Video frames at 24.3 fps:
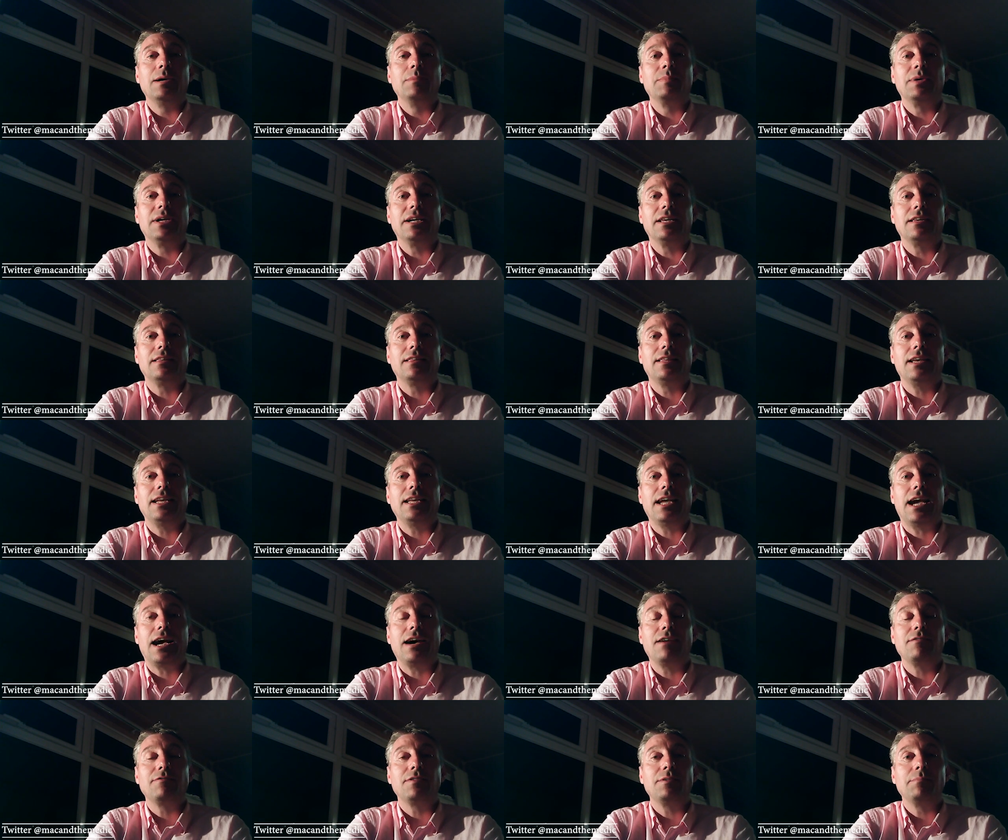but they
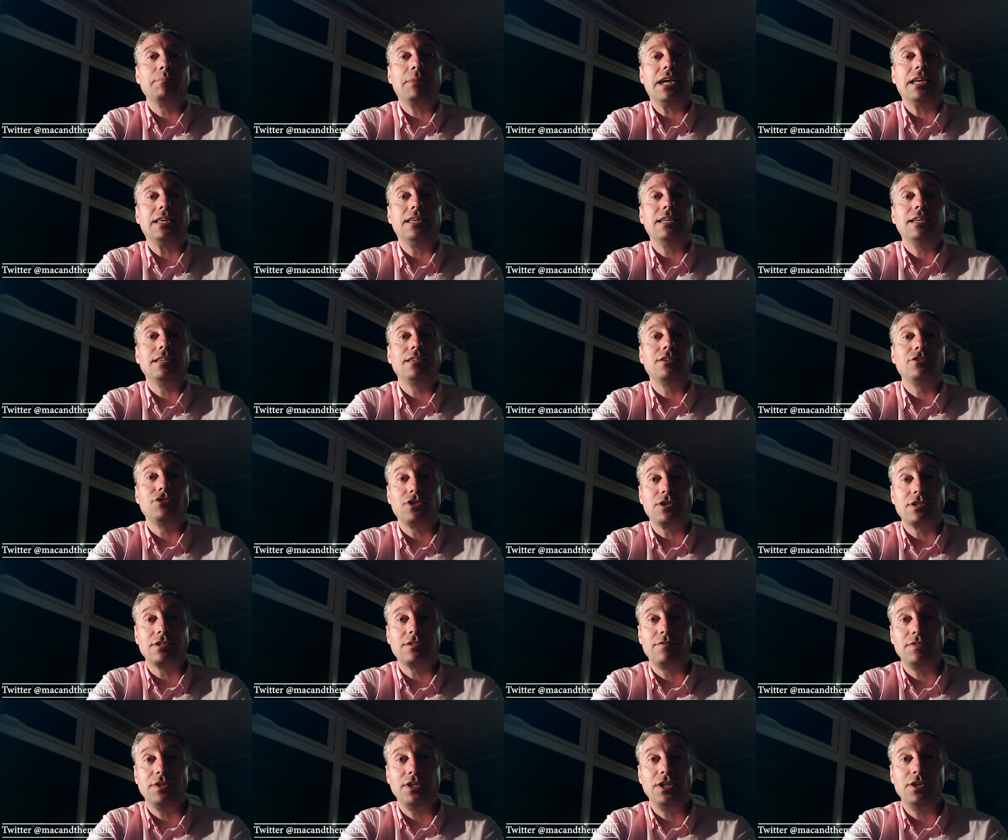have made it
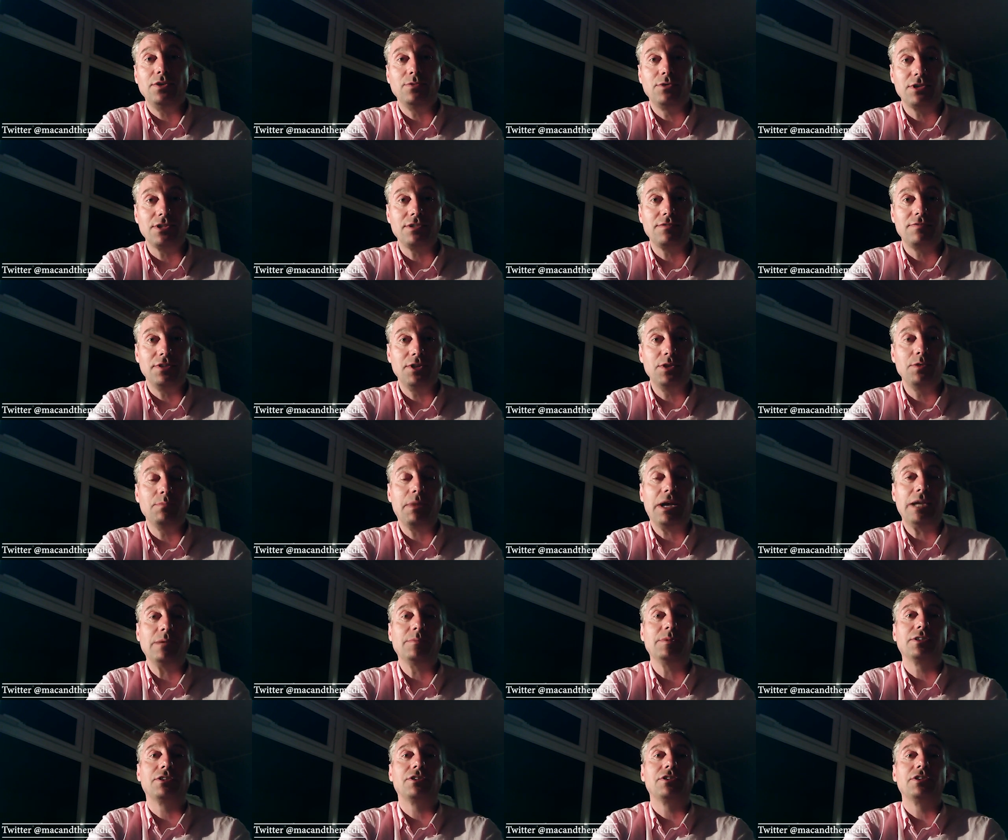just for you, just for you
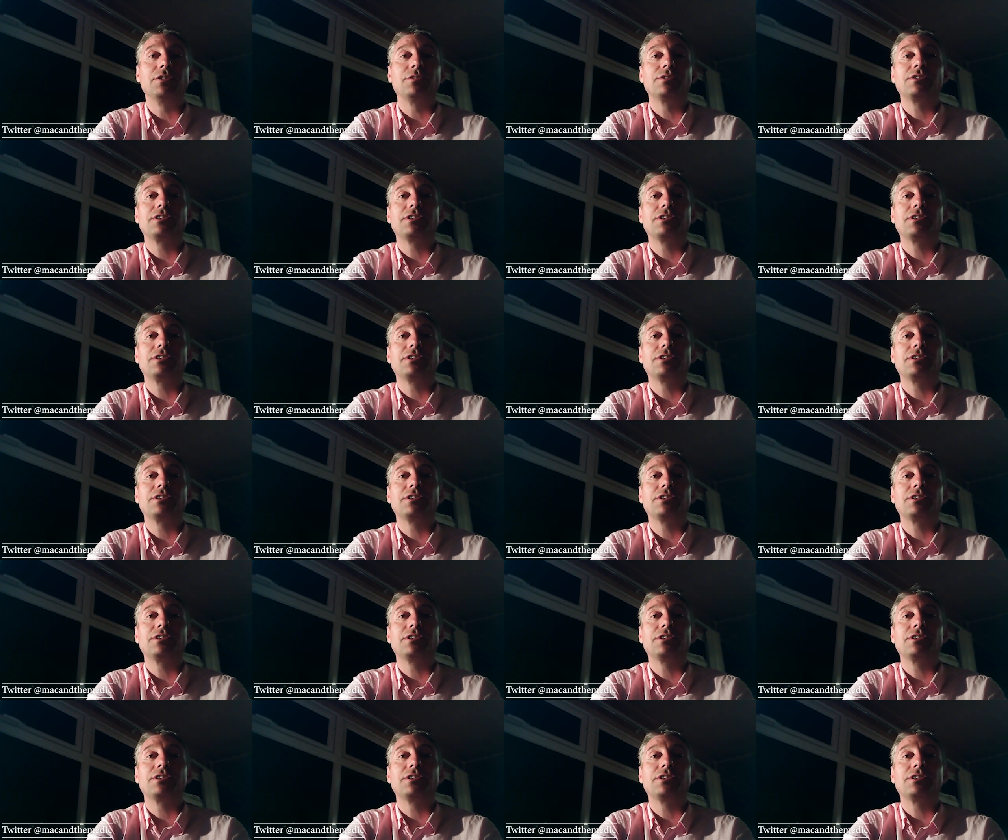MABLE crew.